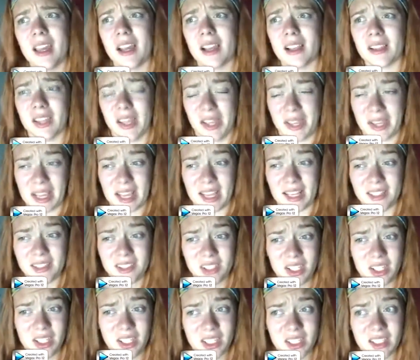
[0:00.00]
Like, I
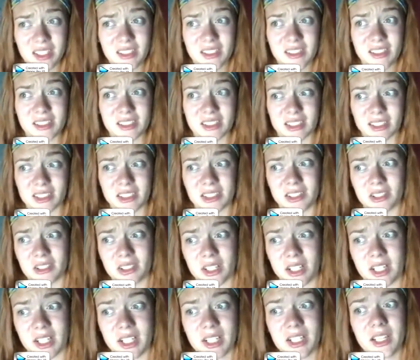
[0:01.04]
started in 6th
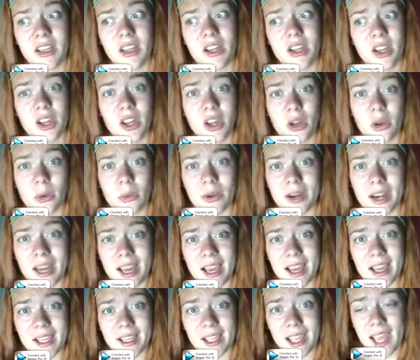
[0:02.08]
grade when
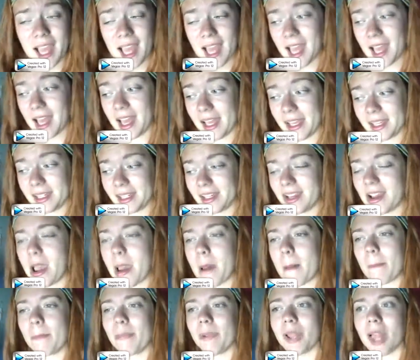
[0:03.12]
I had
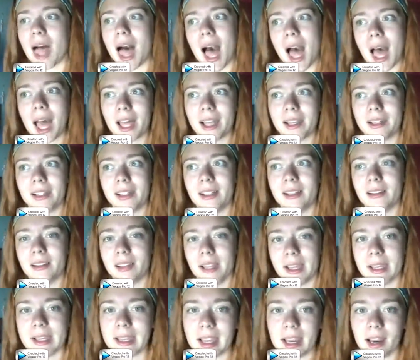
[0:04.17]
blonde
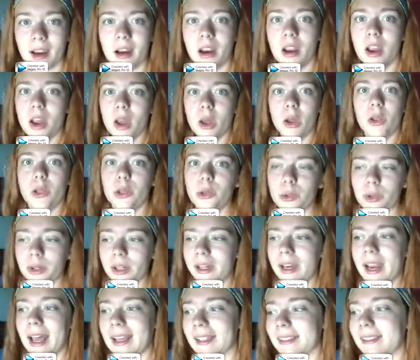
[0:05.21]
leg hair. You
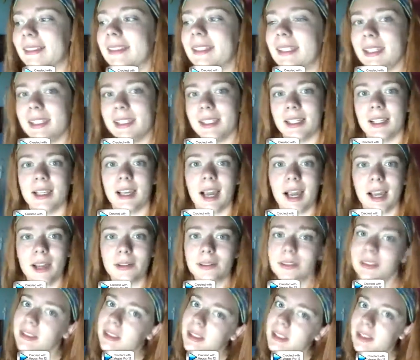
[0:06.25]
could not see it. I
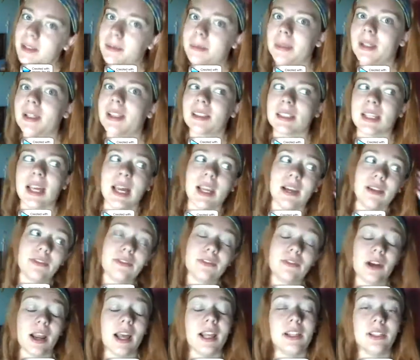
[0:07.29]
only did it because I had a
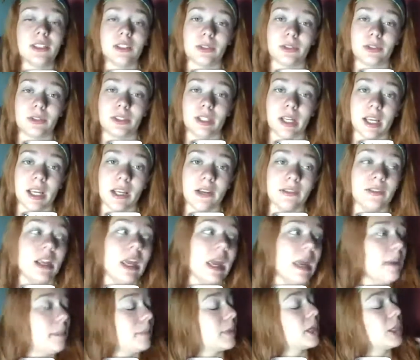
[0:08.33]
friend who shaved
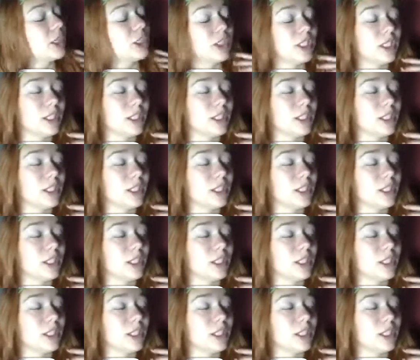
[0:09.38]
because she